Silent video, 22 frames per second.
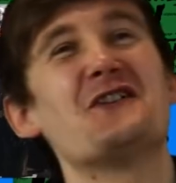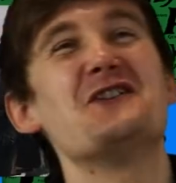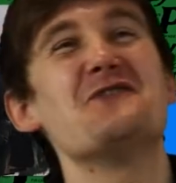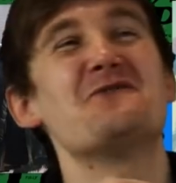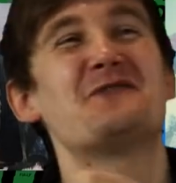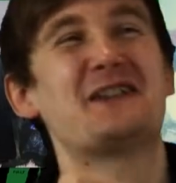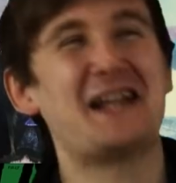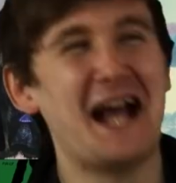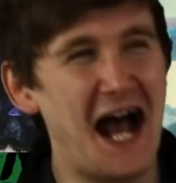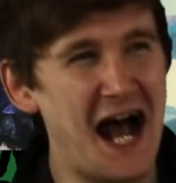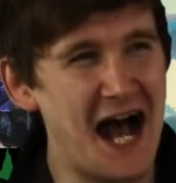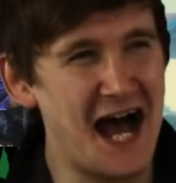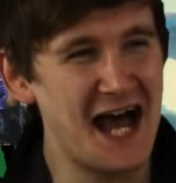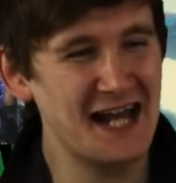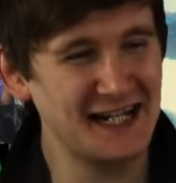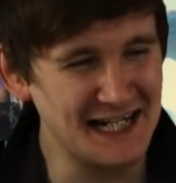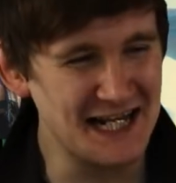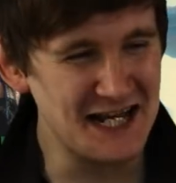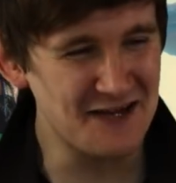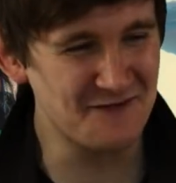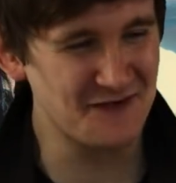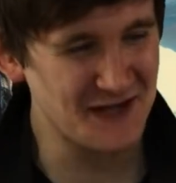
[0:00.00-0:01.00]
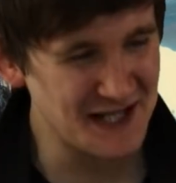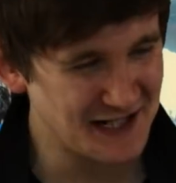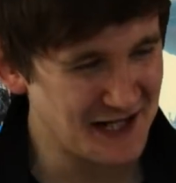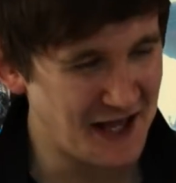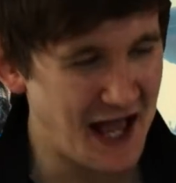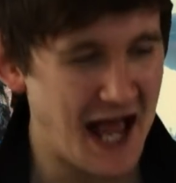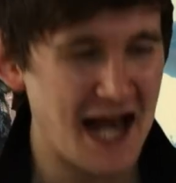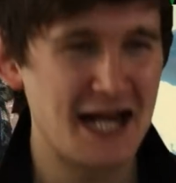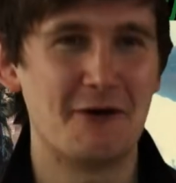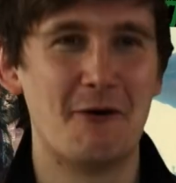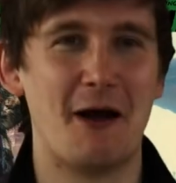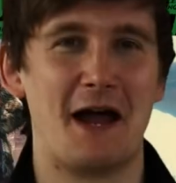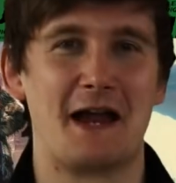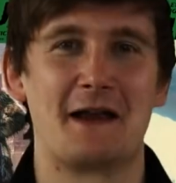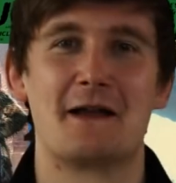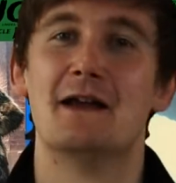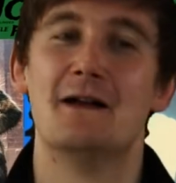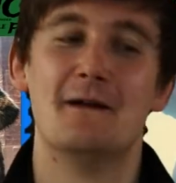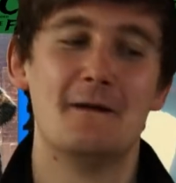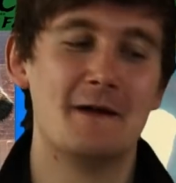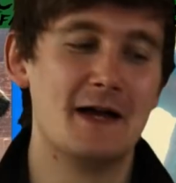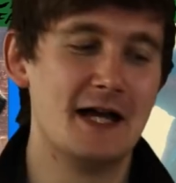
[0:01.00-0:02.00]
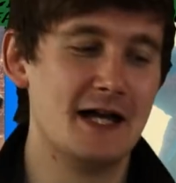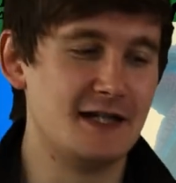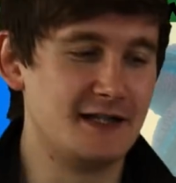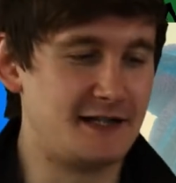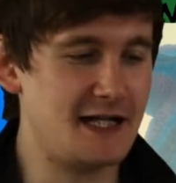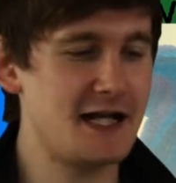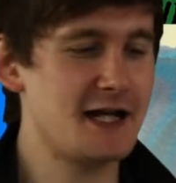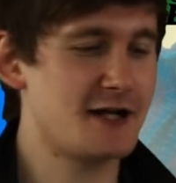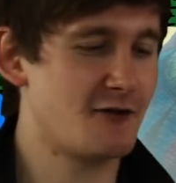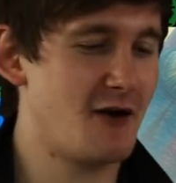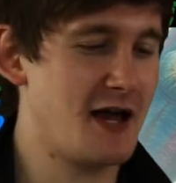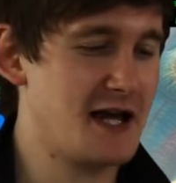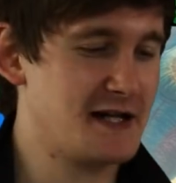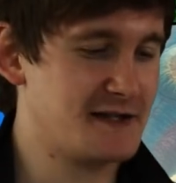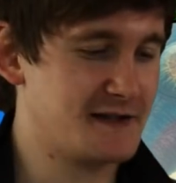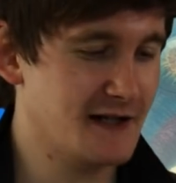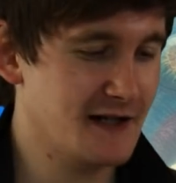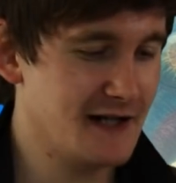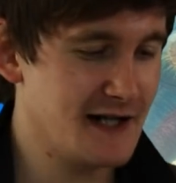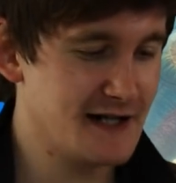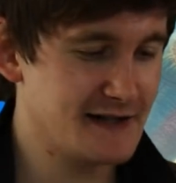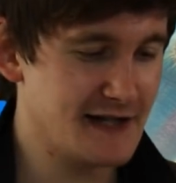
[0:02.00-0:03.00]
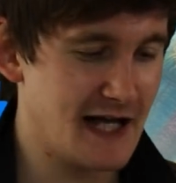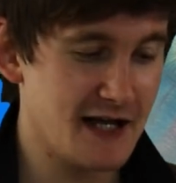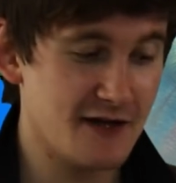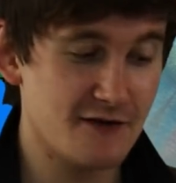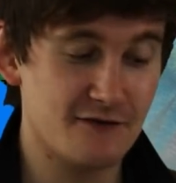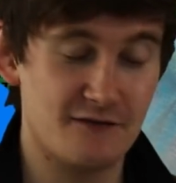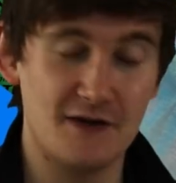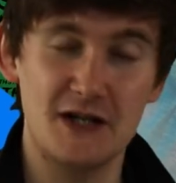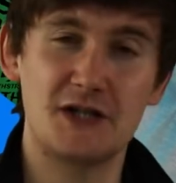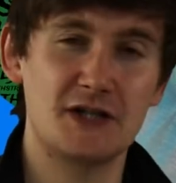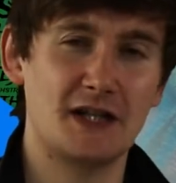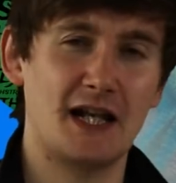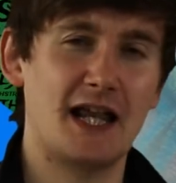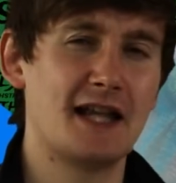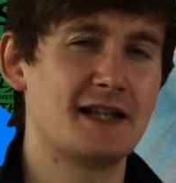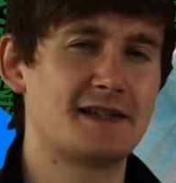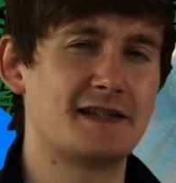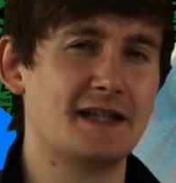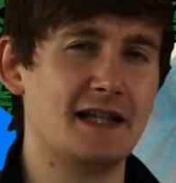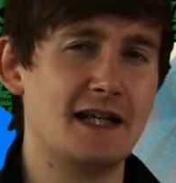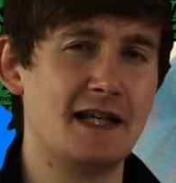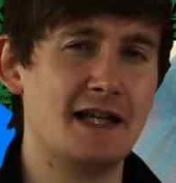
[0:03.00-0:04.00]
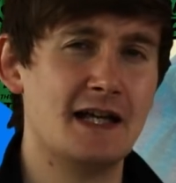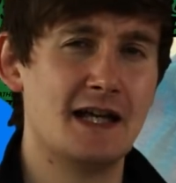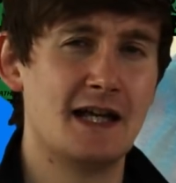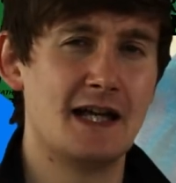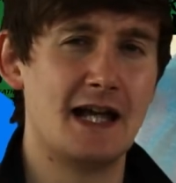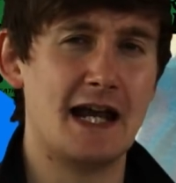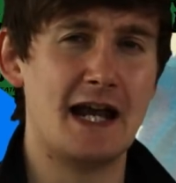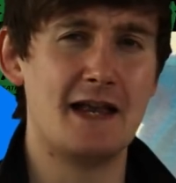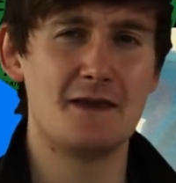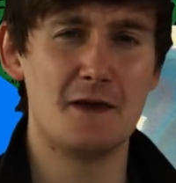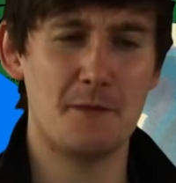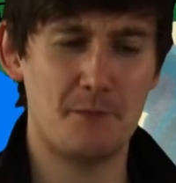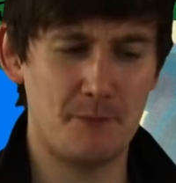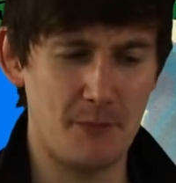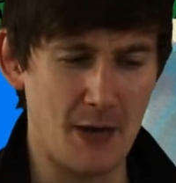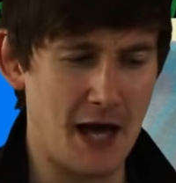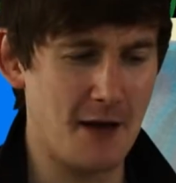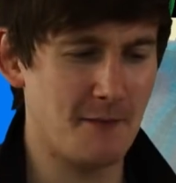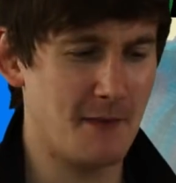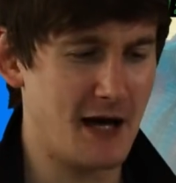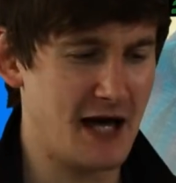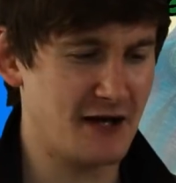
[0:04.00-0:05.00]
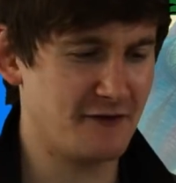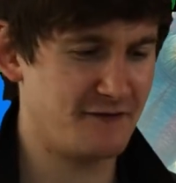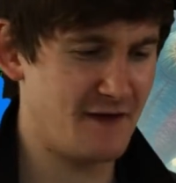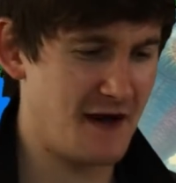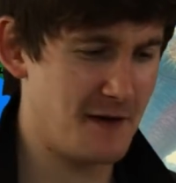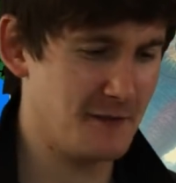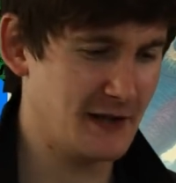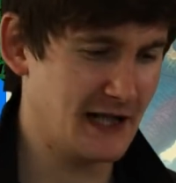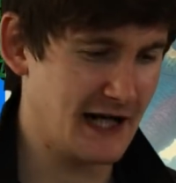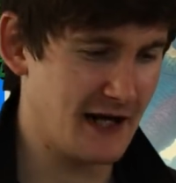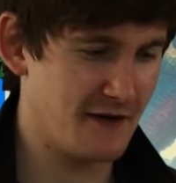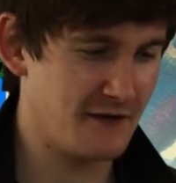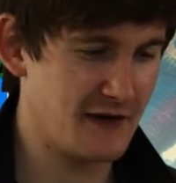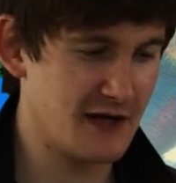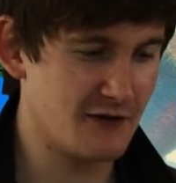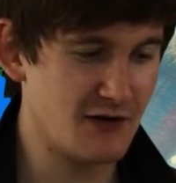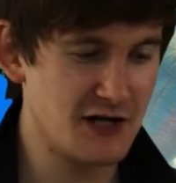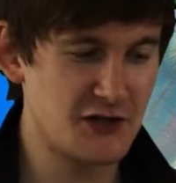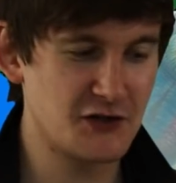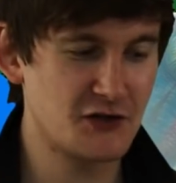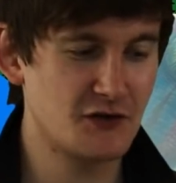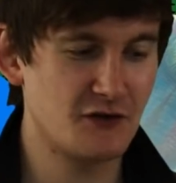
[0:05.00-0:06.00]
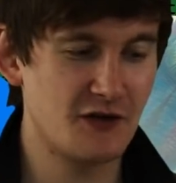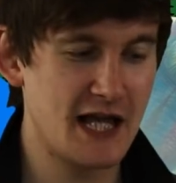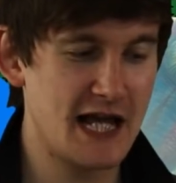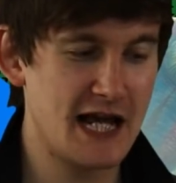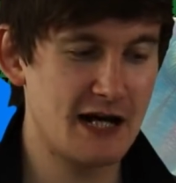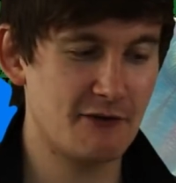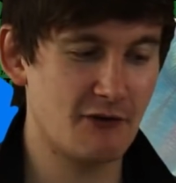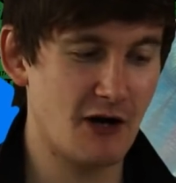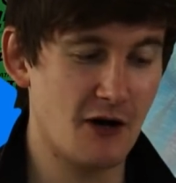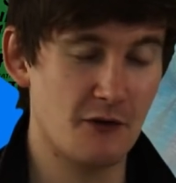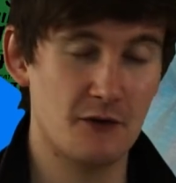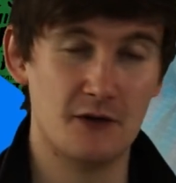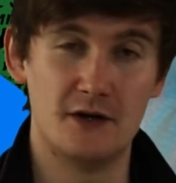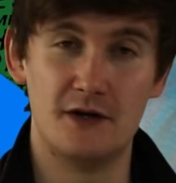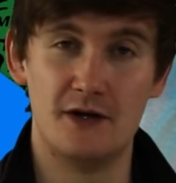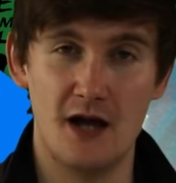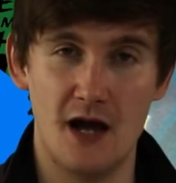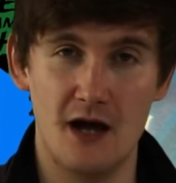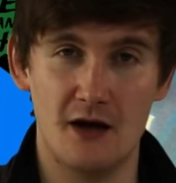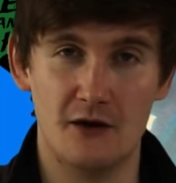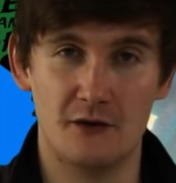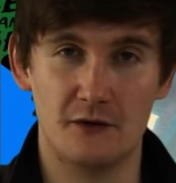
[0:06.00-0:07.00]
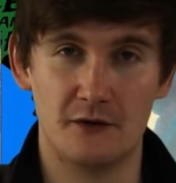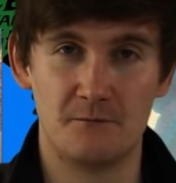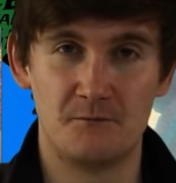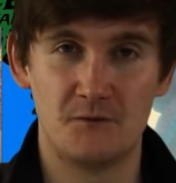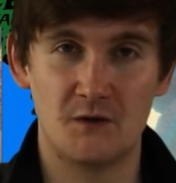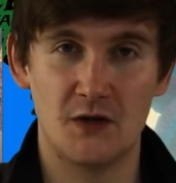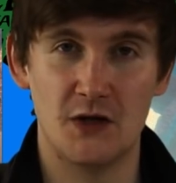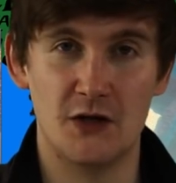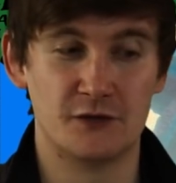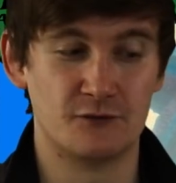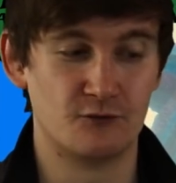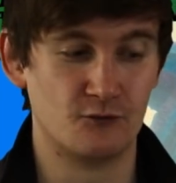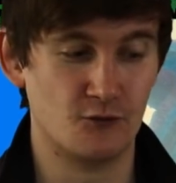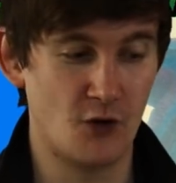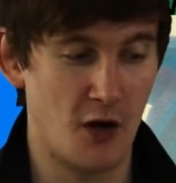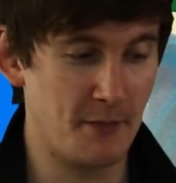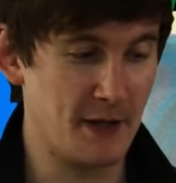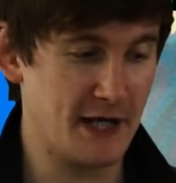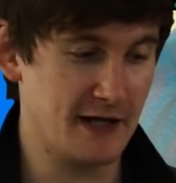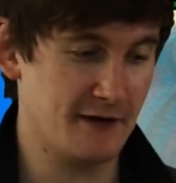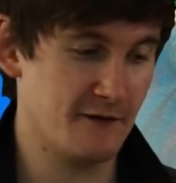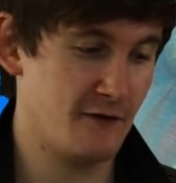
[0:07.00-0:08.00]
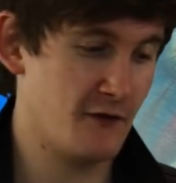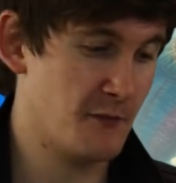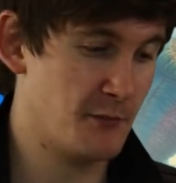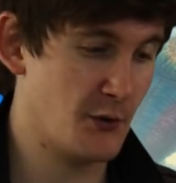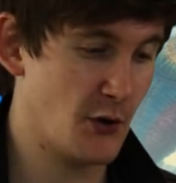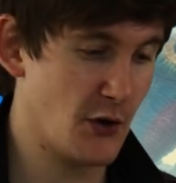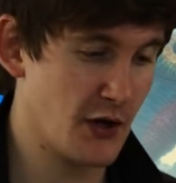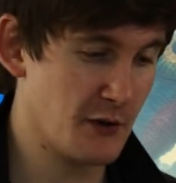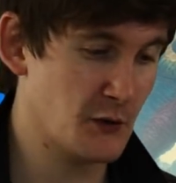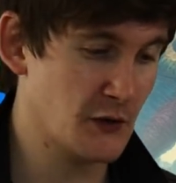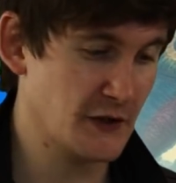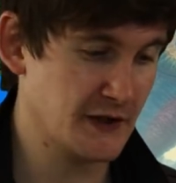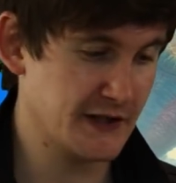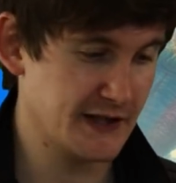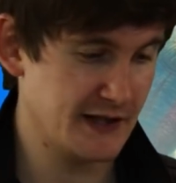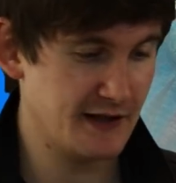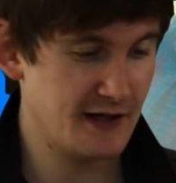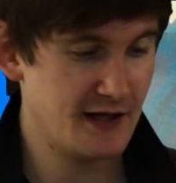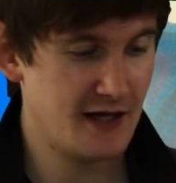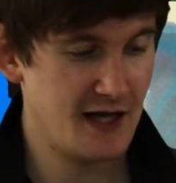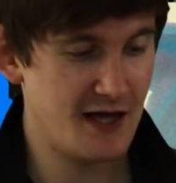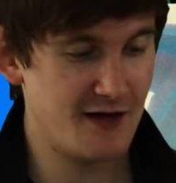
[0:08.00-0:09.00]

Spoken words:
you can't leave it alone. Anyway, Dick Grayson is a vigilante in the Batman family and the original hero known as Robin, the boy wonder.